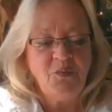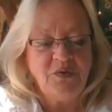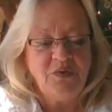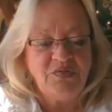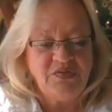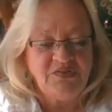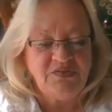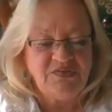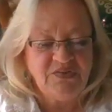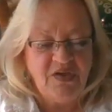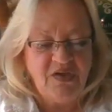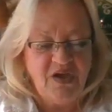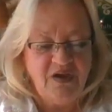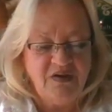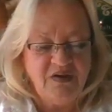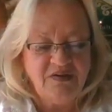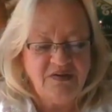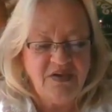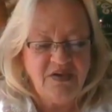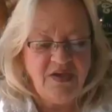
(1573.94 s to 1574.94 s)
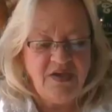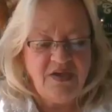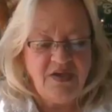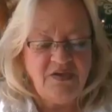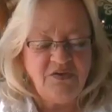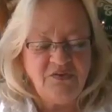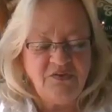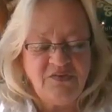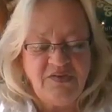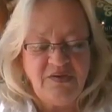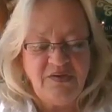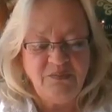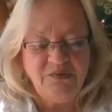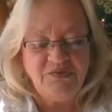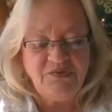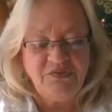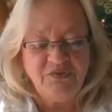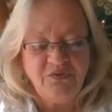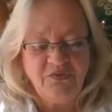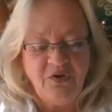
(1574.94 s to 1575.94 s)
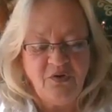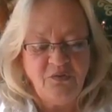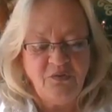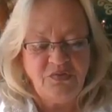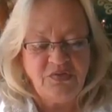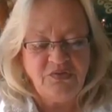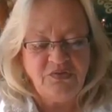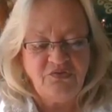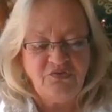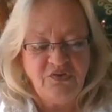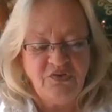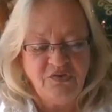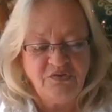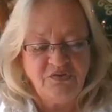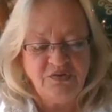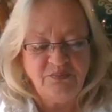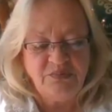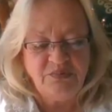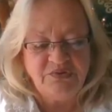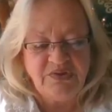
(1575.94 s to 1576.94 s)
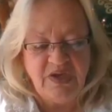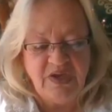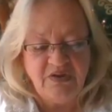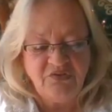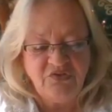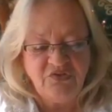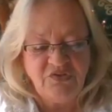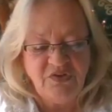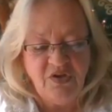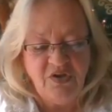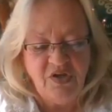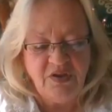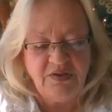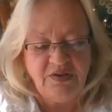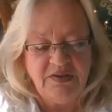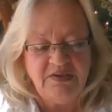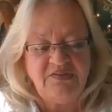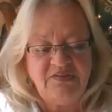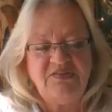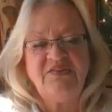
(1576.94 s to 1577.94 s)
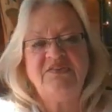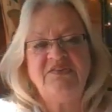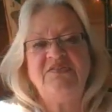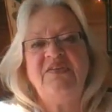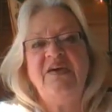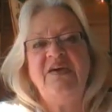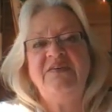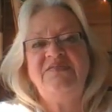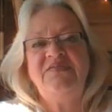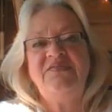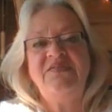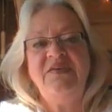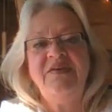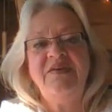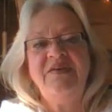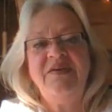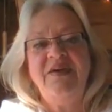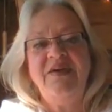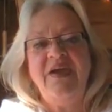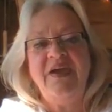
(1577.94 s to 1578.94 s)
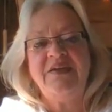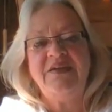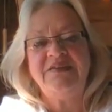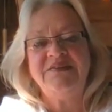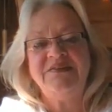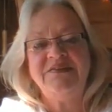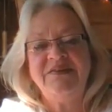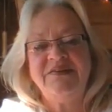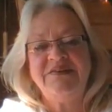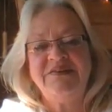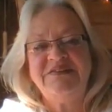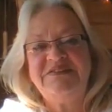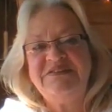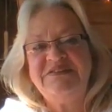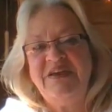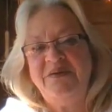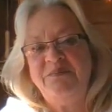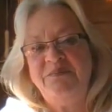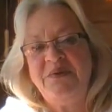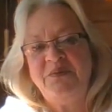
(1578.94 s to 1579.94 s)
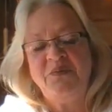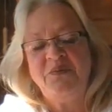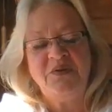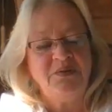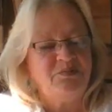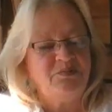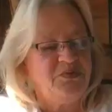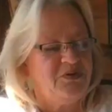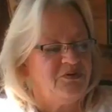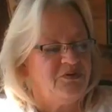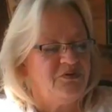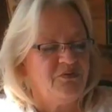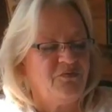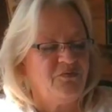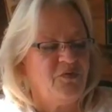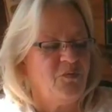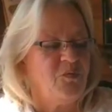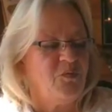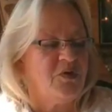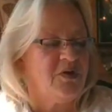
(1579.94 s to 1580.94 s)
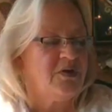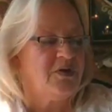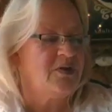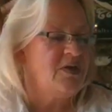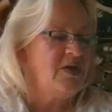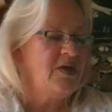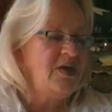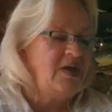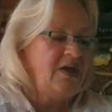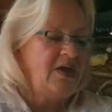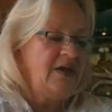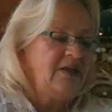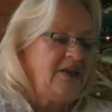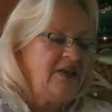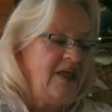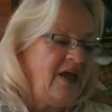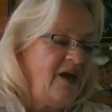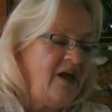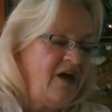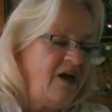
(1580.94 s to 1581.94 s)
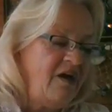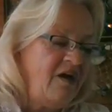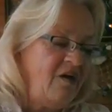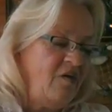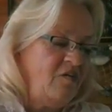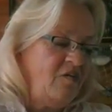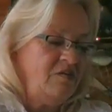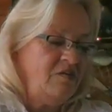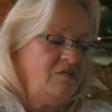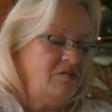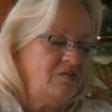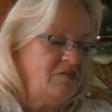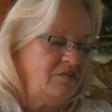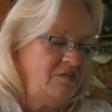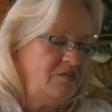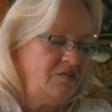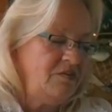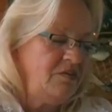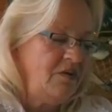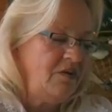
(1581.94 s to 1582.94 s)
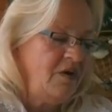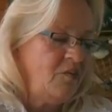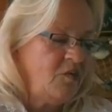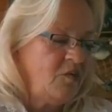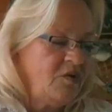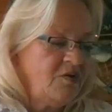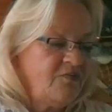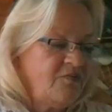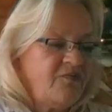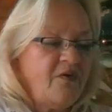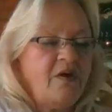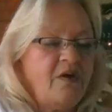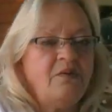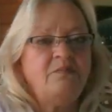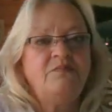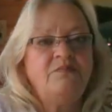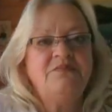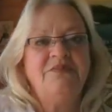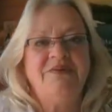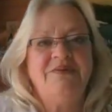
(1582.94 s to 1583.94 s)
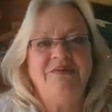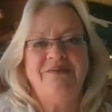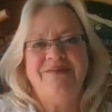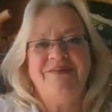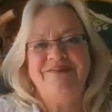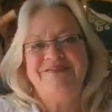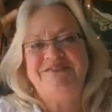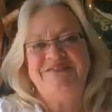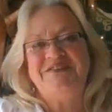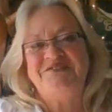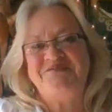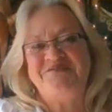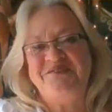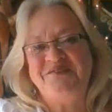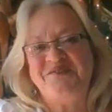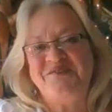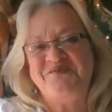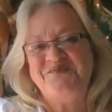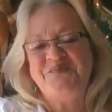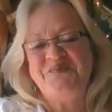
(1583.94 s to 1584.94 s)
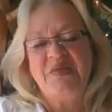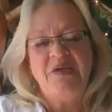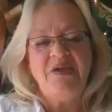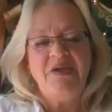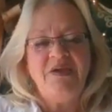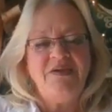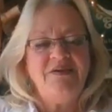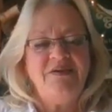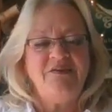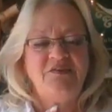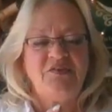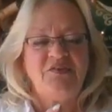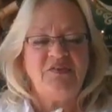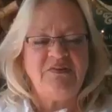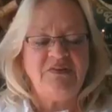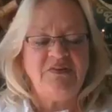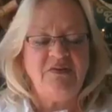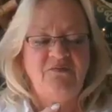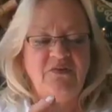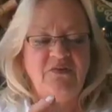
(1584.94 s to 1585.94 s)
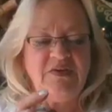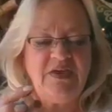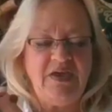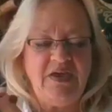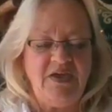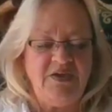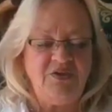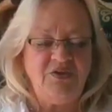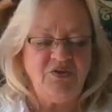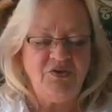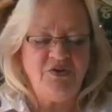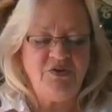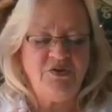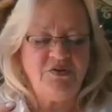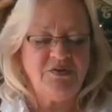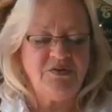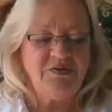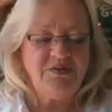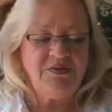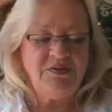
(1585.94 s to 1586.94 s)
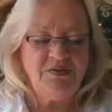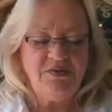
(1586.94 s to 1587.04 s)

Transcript: With this card, your keywords are growth and children, protection, holiday success, and contentment. What a beautiful word. And now, a word from Tarot. Your significator